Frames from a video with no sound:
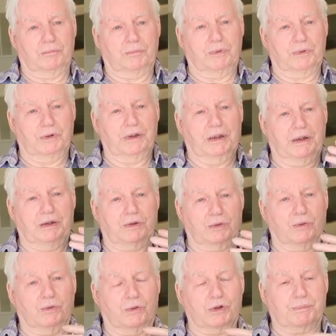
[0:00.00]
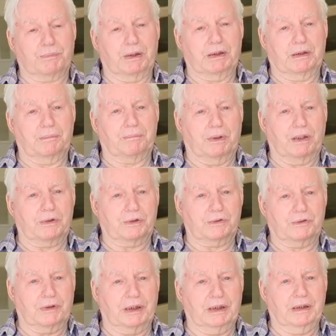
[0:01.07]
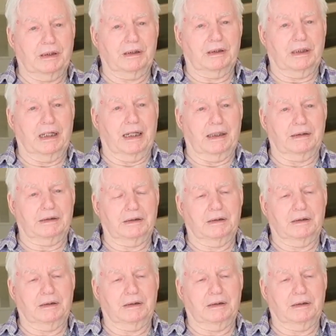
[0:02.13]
but he's always been a pottery lad.